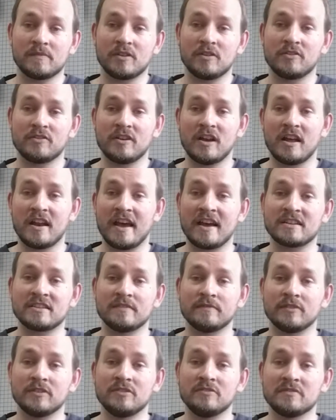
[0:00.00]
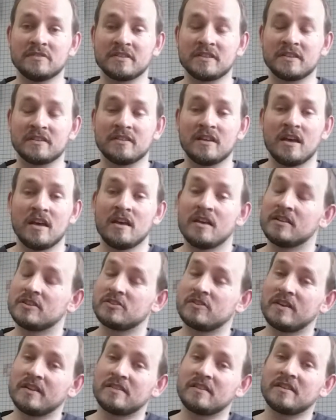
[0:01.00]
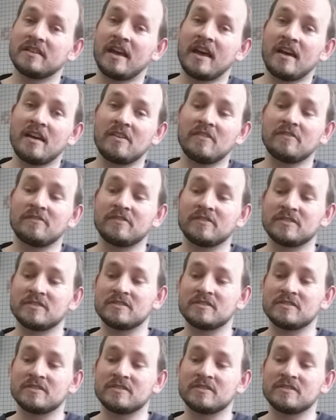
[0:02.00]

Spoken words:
you're not actively using it, it's a great thing to have.